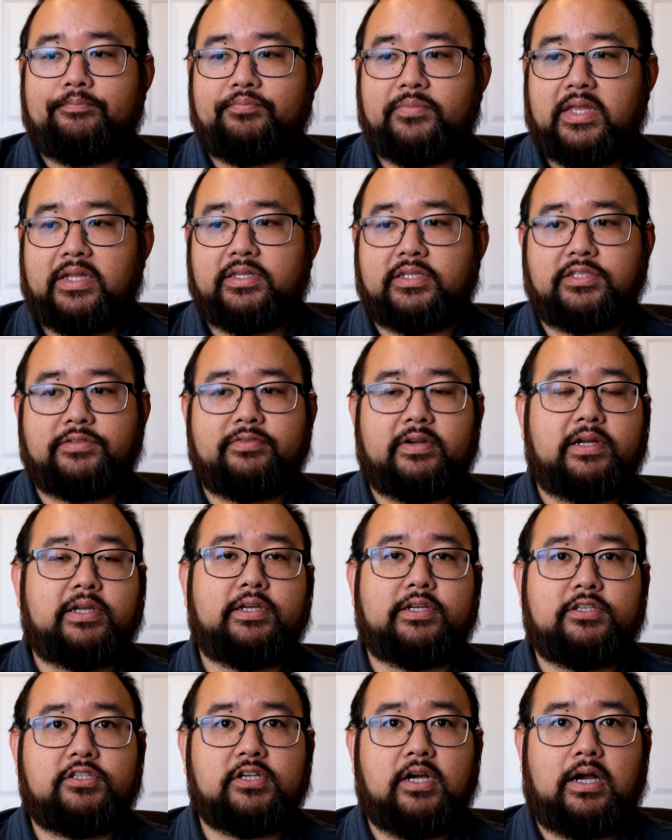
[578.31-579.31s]
It does a very
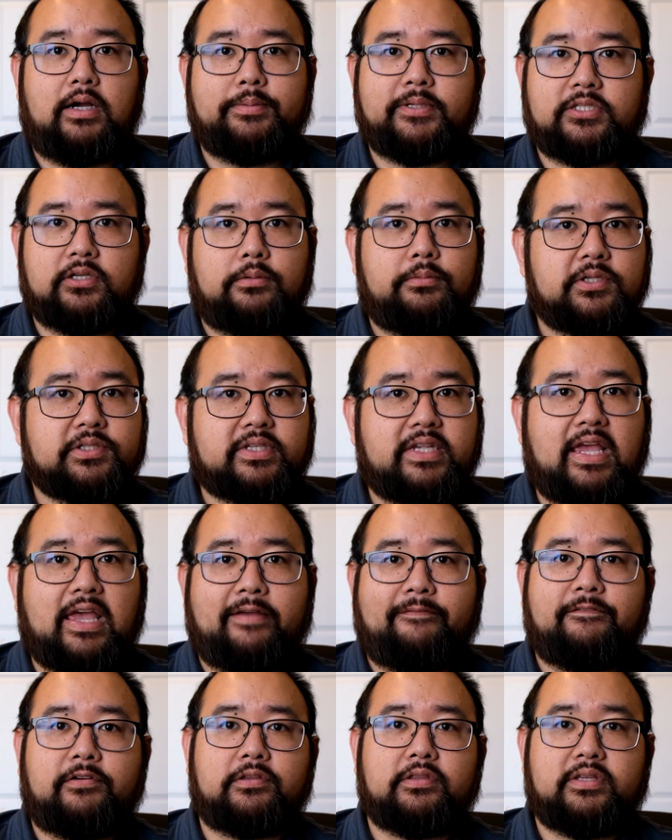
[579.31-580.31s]
good job. It's almost
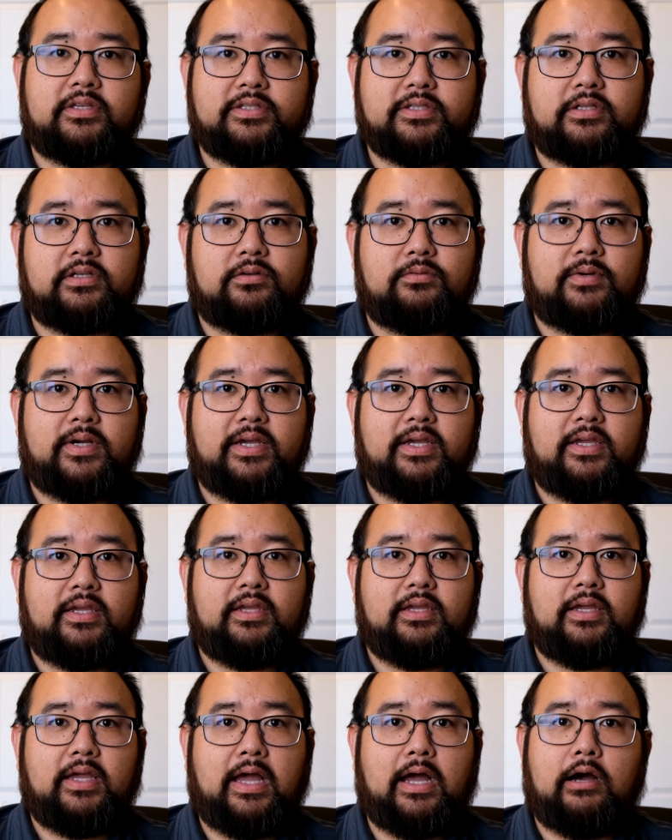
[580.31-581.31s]
effortless in a
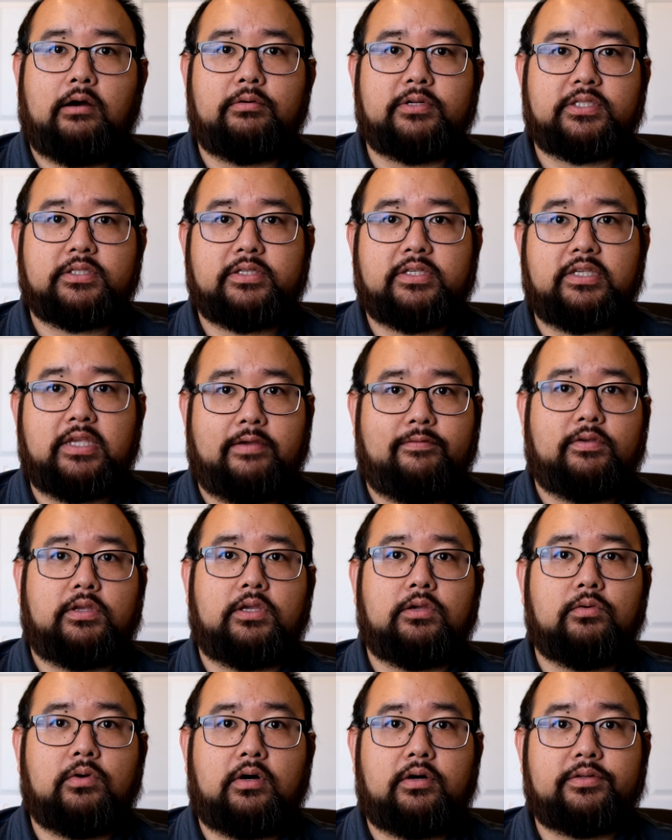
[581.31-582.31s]
way, how it's giving
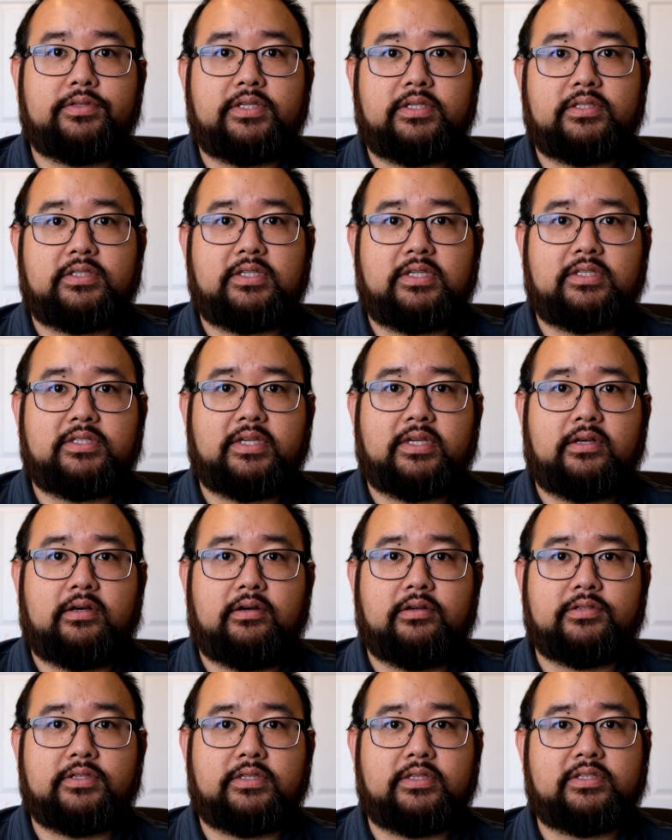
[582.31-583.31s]
you all these
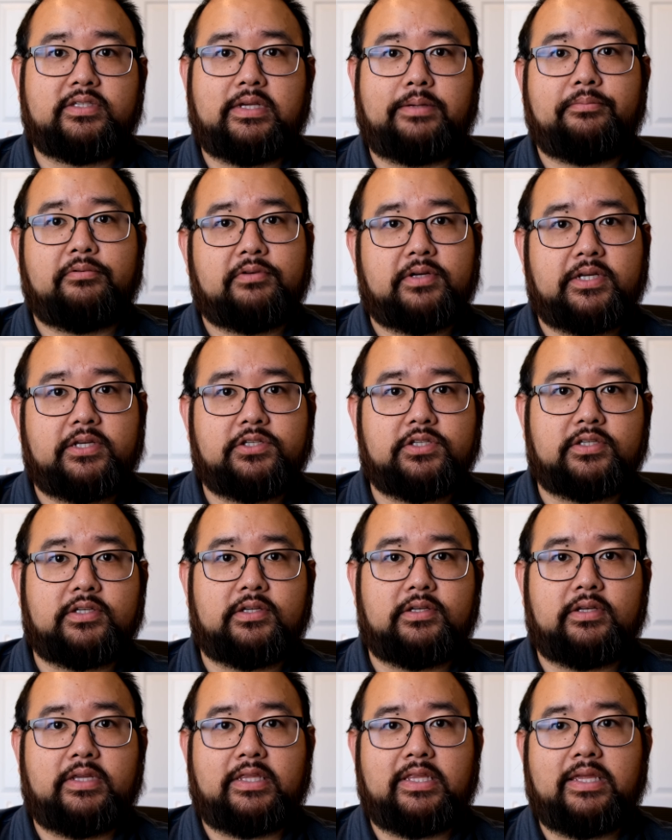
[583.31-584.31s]
details and the
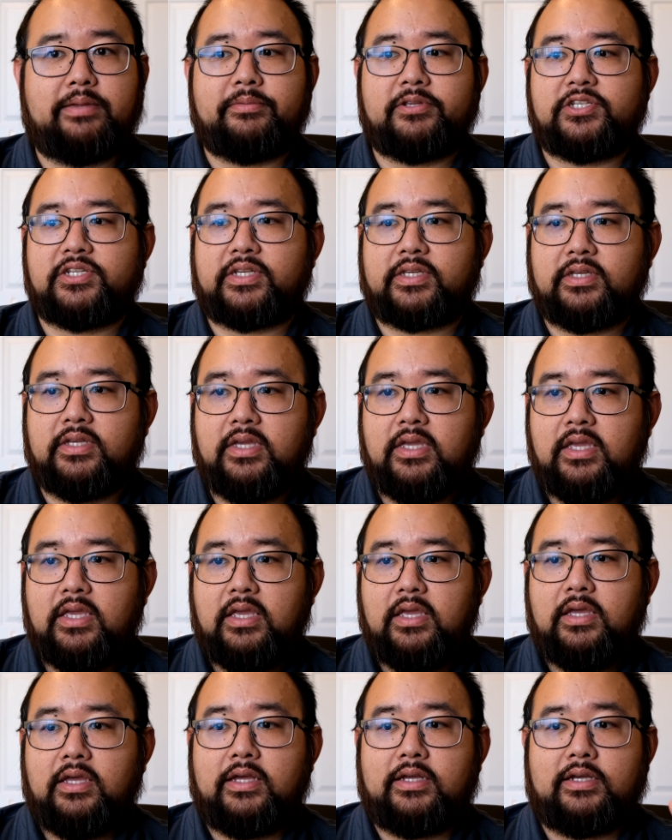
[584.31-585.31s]
separation and imaging.
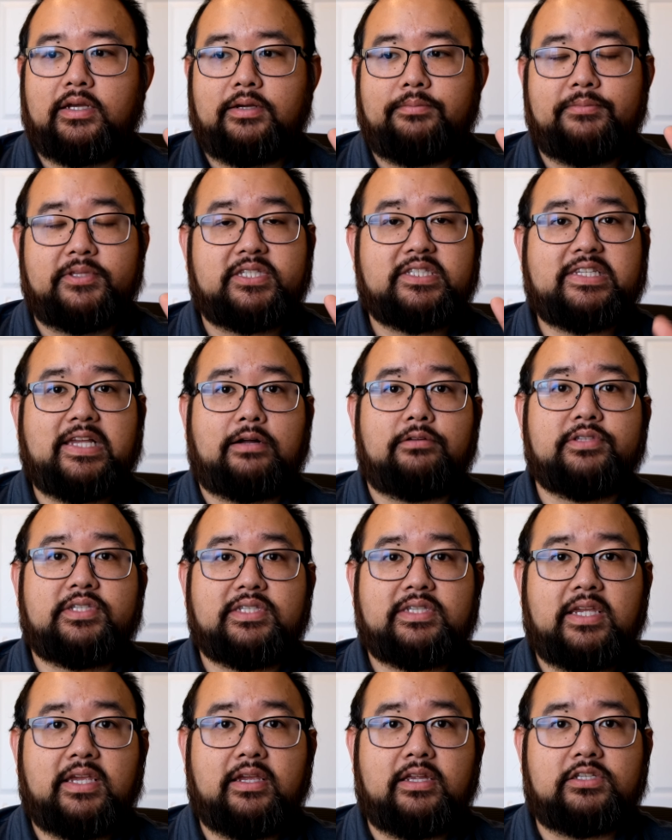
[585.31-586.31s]
The
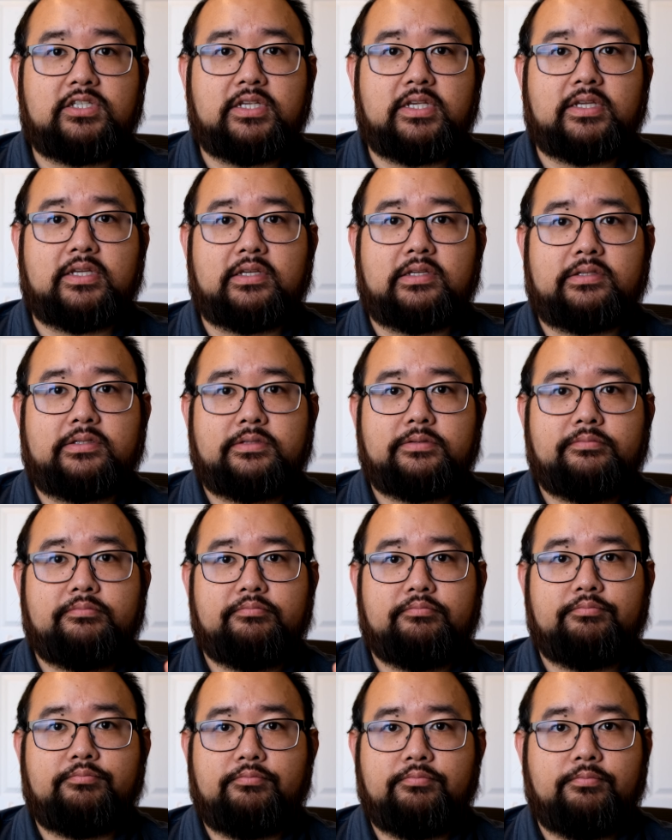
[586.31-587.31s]
soundstage is
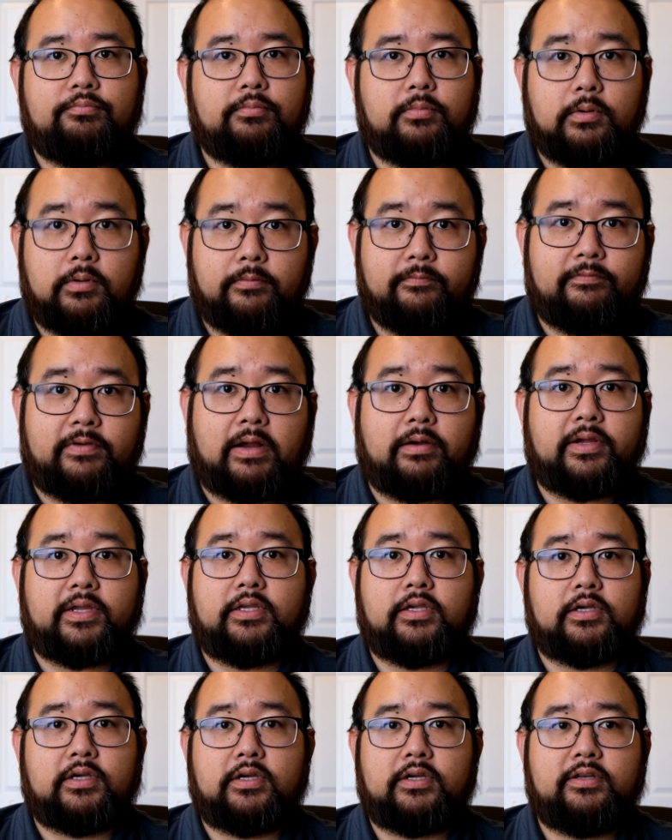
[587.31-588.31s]
very
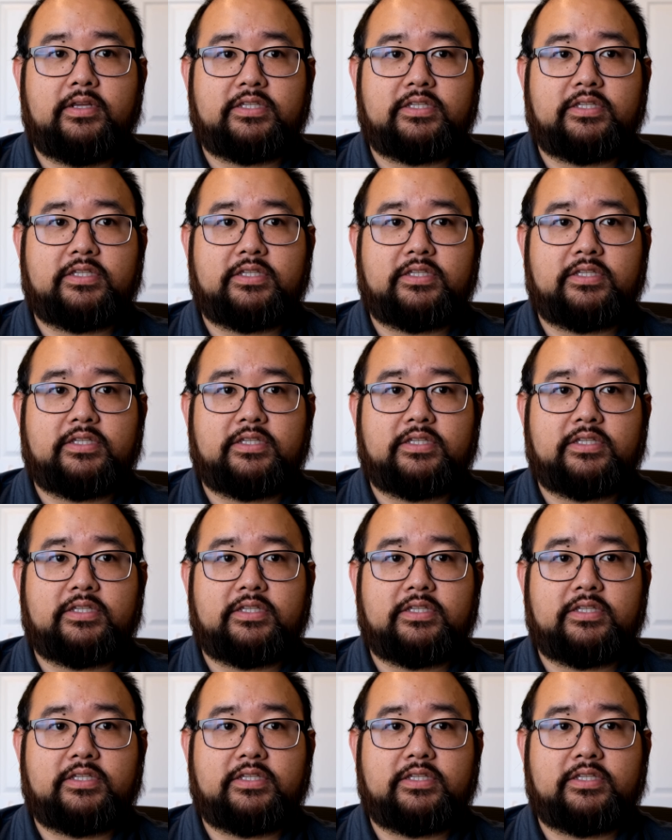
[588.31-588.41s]
good.